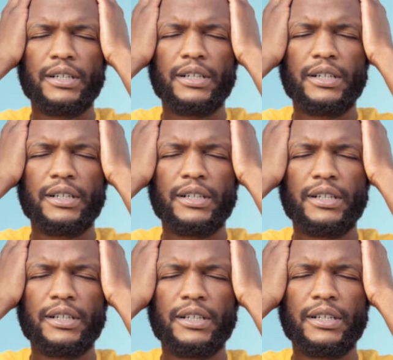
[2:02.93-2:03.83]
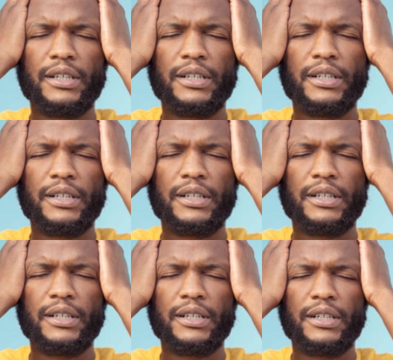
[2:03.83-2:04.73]
people, and I was a
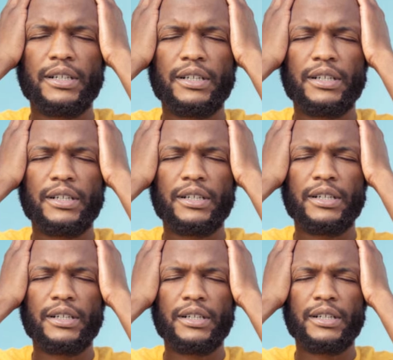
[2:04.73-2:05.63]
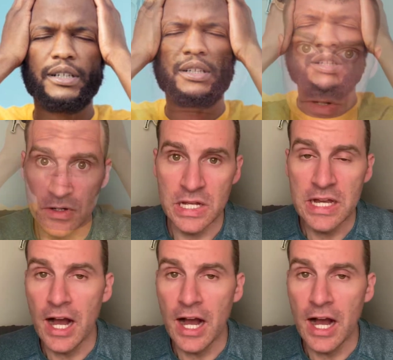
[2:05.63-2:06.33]
freaking huge people pleaser.